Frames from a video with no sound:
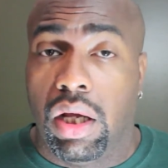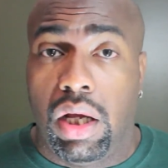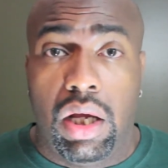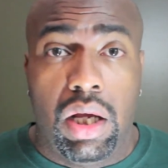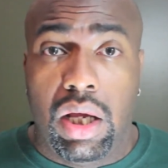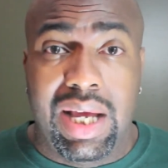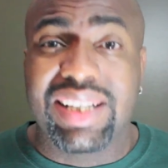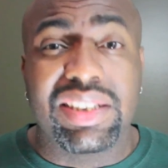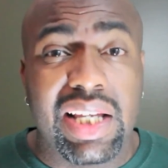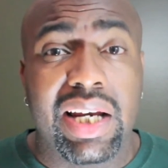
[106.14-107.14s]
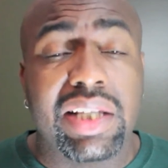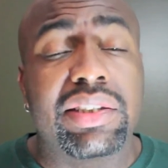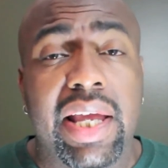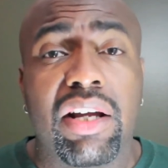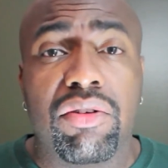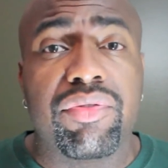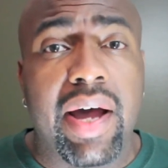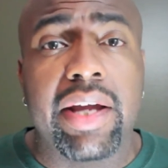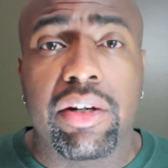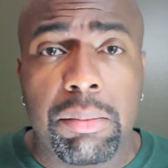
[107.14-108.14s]
I'd say they stay on
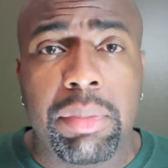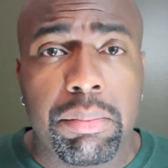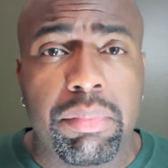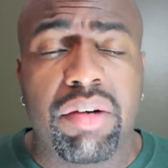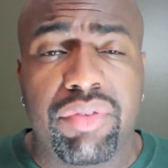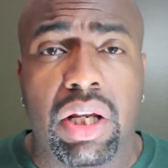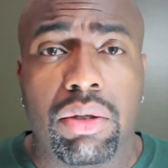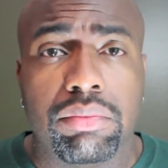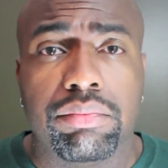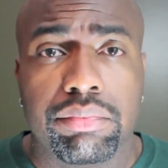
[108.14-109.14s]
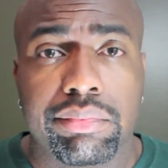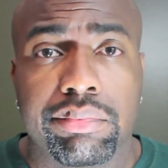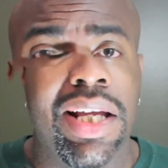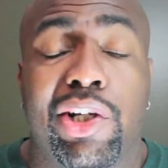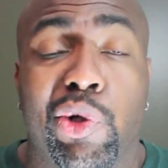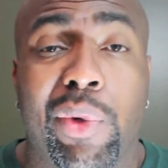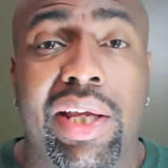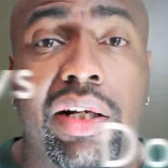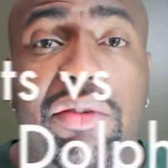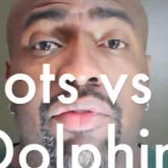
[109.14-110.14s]
fire and beat Buffalo. New
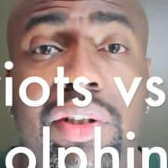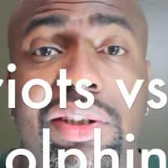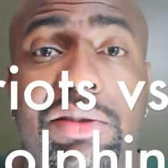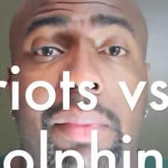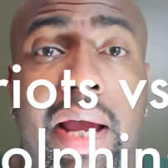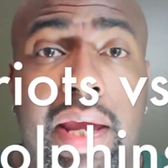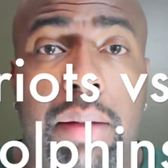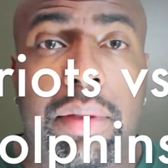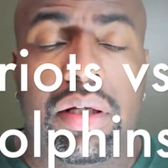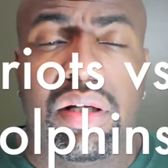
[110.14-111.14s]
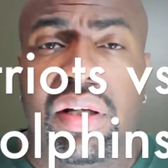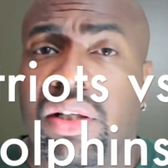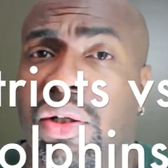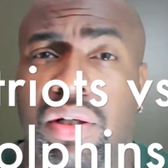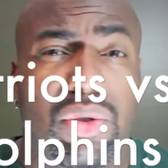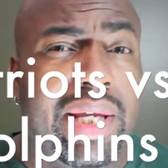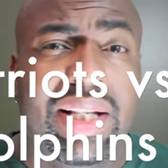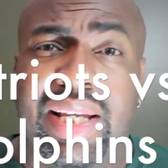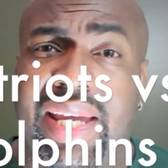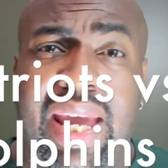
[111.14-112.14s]
England versus Miami. New
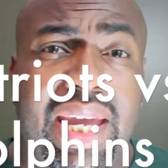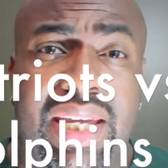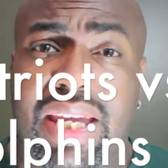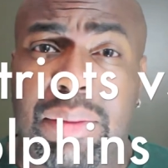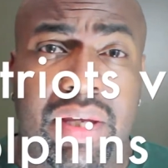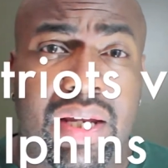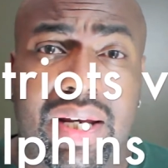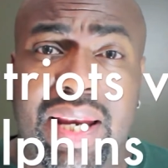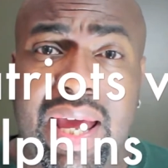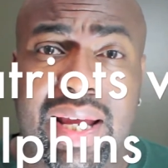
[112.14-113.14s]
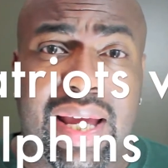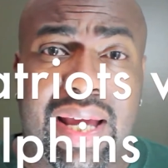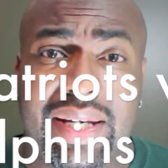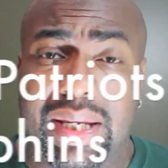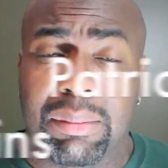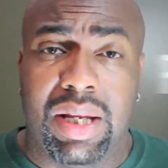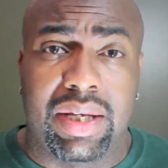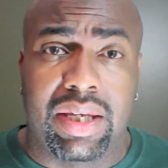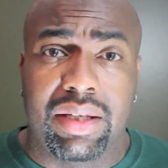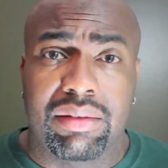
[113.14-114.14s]
England can't keep getting that goddamn
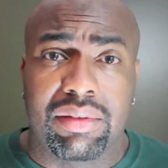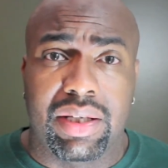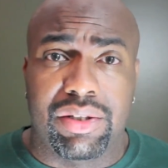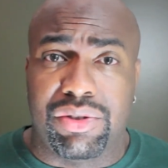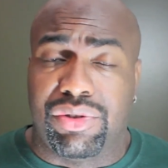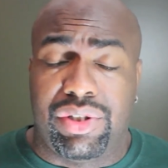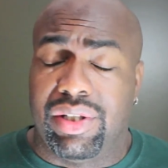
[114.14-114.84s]
lucky. It's